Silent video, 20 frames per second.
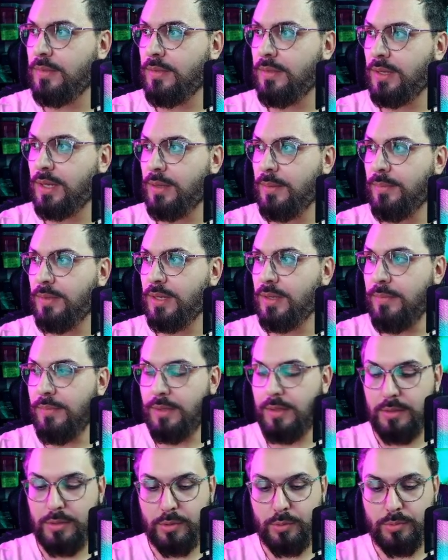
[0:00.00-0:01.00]
App name,
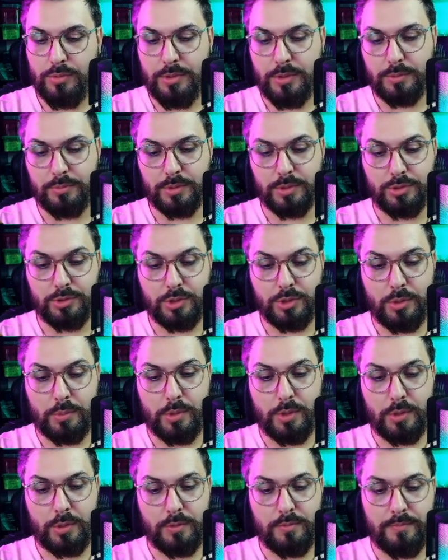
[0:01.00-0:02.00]
let's go CV
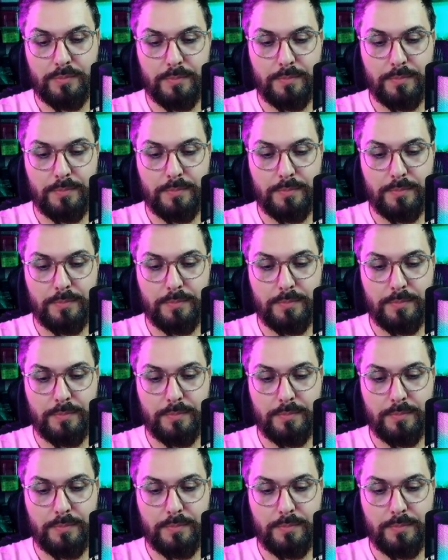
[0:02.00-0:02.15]
generator.